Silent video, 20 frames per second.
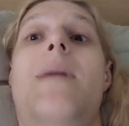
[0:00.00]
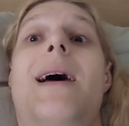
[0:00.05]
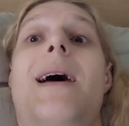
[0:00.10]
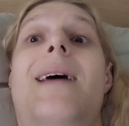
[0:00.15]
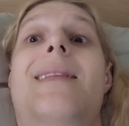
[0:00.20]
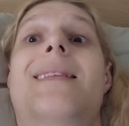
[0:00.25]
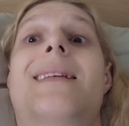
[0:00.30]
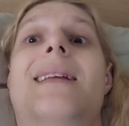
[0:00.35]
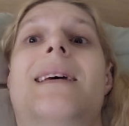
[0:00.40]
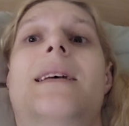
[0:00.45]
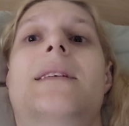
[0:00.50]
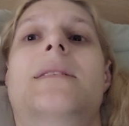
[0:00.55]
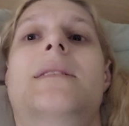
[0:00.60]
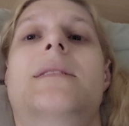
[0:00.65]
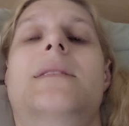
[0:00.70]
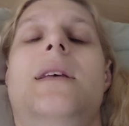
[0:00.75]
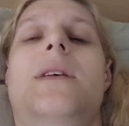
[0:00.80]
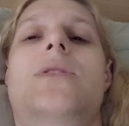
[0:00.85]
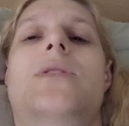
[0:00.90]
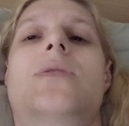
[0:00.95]
bad the next
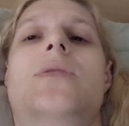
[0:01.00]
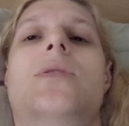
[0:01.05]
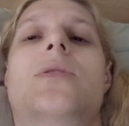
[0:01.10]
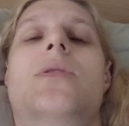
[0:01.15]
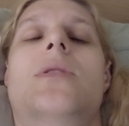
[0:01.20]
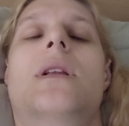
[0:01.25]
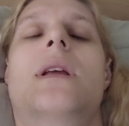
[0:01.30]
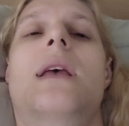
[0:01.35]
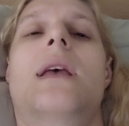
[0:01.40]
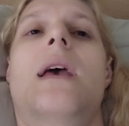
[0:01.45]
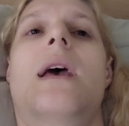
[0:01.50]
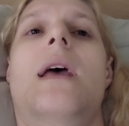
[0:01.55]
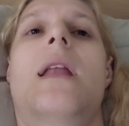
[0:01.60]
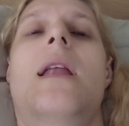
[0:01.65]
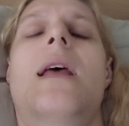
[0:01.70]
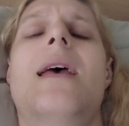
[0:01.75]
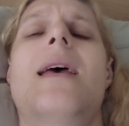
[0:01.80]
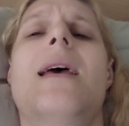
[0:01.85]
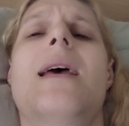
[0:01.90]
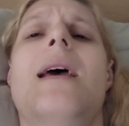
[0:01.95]
stages are going to get.
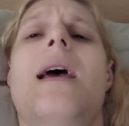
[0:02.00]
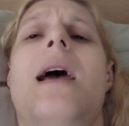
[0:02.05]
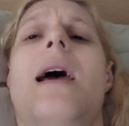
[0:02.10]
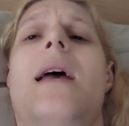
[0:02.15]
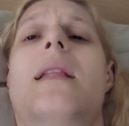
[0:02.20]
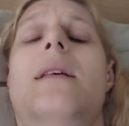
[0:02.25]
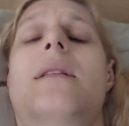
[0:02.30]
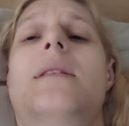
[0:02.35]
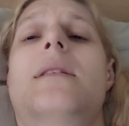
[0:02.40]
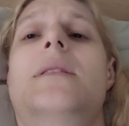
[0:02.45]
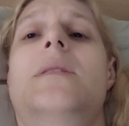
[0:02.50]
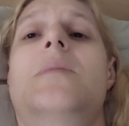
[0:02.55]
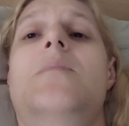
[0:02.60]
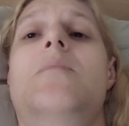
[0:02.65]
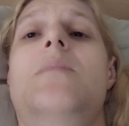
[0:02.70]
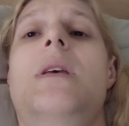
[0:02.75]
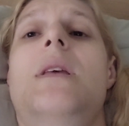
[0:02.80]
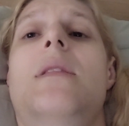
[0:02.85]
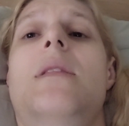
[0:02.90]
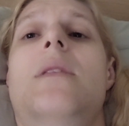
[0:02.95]
And that doesn't
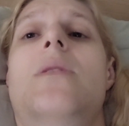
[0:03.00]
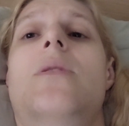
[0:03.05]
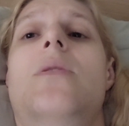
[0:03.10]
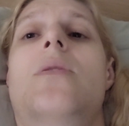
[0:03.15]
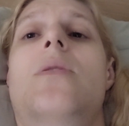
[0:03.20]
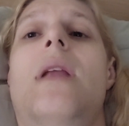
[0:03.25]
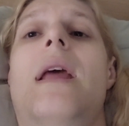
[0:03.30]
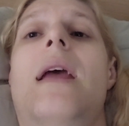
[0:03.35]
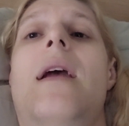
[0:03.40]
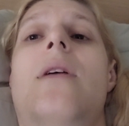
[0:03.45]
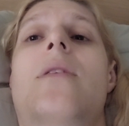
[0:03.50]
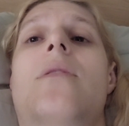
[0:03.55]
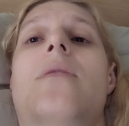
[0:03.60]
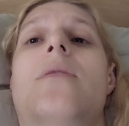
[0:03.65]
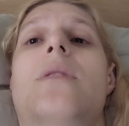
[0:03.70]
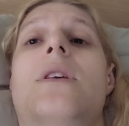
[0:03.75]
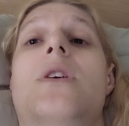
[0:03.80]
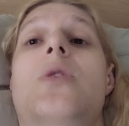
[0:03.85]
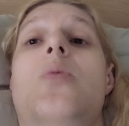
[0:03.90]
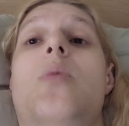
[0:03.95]
mean that they're
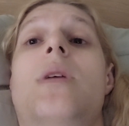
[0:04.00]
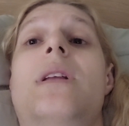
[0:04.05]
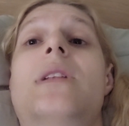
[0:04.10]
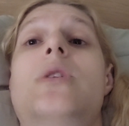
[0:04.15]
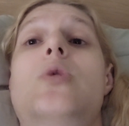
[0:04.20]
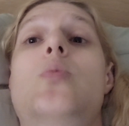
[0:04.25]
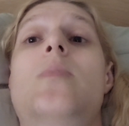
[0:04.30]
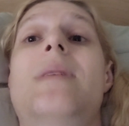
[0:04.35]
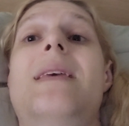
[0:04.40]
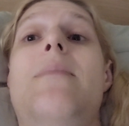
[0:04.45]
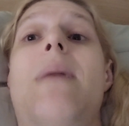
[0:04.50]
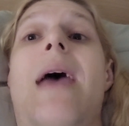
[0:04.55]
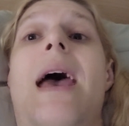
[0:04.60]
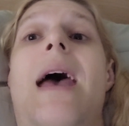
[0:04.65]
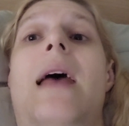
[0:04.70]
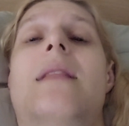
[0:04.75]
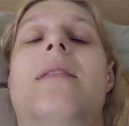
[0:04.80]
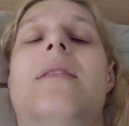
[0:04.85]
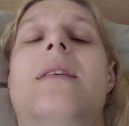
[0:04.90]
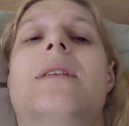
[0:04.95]
inherently going to be
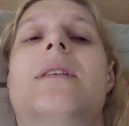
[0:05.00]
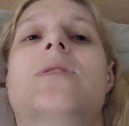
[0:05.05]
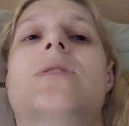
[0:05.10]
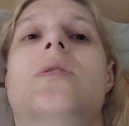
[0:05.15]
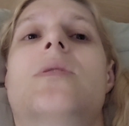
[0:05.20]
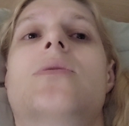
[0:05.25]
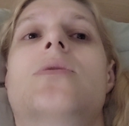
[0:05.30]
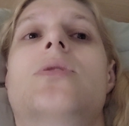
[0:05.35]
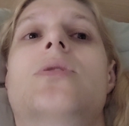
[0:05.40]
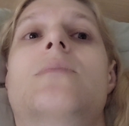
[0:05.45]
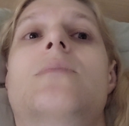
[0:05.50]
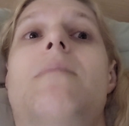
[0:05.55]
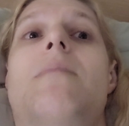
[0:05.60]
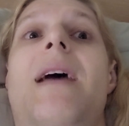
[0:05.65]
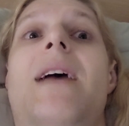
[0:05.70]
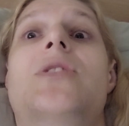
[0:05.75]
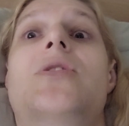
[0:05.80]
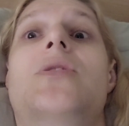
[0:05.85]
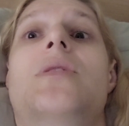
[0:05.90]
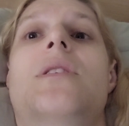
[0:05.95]
bad. Things aren't just
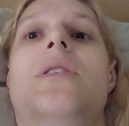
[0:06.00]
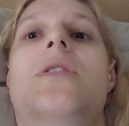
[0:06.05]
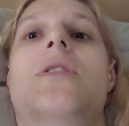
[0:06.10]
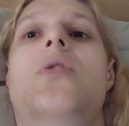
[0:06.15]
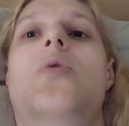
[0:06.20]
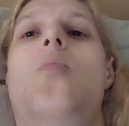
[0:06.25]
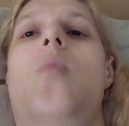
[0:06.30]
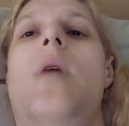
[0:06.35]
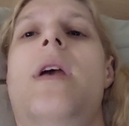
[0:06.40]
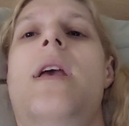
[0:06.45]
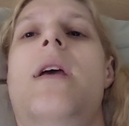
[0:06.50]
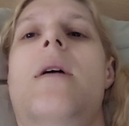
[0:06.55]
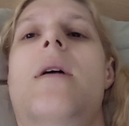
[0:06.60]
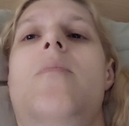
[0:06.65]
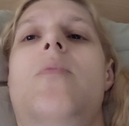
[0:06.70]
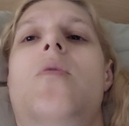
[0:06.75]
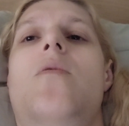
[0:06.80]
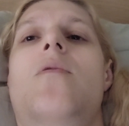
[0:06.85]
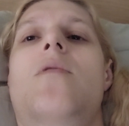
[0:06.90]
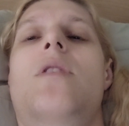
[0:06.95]
magically going to wake
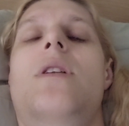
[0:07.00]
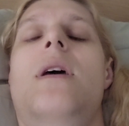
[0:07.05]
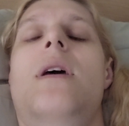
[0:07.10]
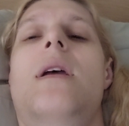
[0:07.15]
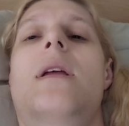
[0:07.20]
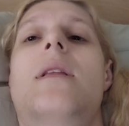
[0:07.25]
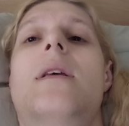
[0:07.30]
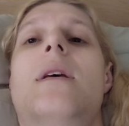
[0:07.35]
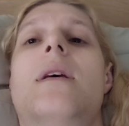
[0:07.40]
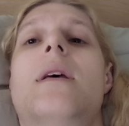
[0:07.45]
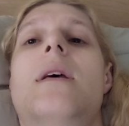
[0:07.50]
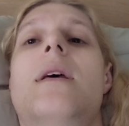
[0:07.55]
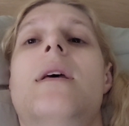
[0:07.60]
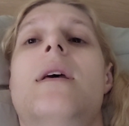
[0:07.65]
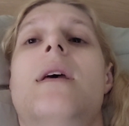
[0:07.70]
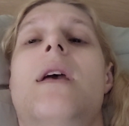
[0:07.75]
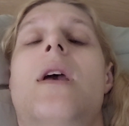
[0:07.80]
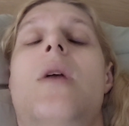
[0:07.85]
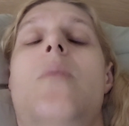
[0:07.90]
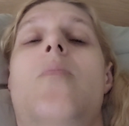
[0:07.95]
up overnight
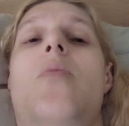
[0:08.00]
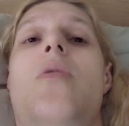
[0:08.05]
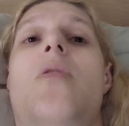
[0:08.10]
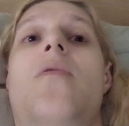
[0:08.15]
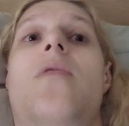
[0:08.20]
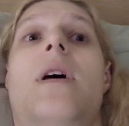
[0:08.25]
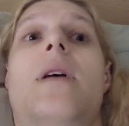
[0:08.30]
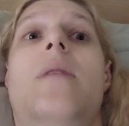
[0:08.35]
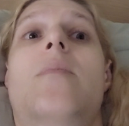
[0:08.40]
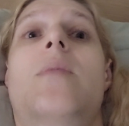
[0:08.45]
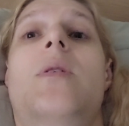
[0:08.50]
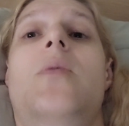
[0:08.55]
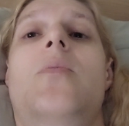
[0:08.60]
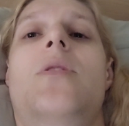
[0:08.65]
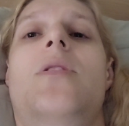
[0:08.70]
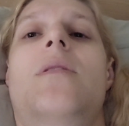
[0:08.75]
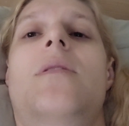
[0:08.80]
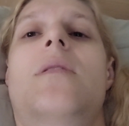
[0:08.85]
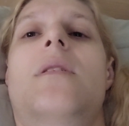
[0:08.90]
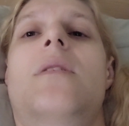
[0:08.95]
and provide me
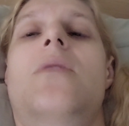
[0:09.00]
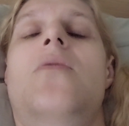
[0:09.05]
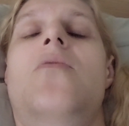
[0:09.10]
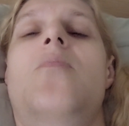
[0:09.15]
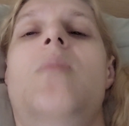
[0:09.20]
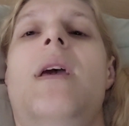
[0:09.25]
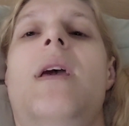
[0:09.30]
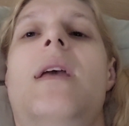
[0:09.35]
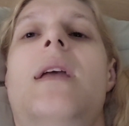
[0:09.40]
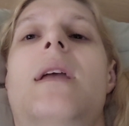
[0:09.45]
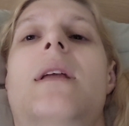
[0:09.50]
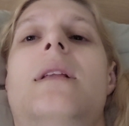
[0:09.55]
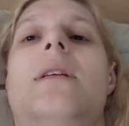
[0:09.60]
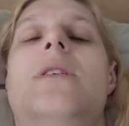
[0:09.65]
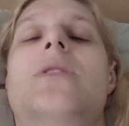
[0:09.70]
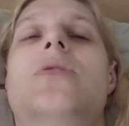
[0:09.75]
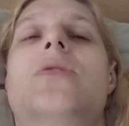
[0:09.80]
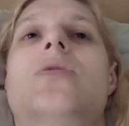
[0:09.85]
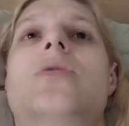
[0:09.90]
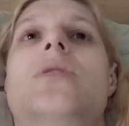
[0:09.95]
with a ton of pain.
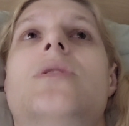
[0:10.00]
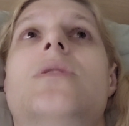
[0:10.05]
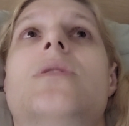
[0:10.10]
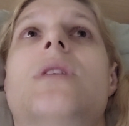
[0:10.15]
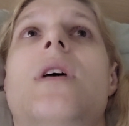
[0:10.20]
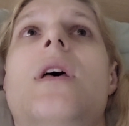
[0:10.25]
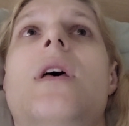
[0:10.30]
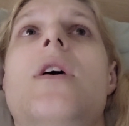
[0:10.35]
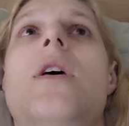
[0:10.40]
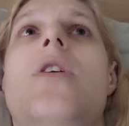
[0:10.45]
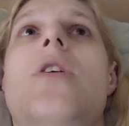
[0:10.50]
It's just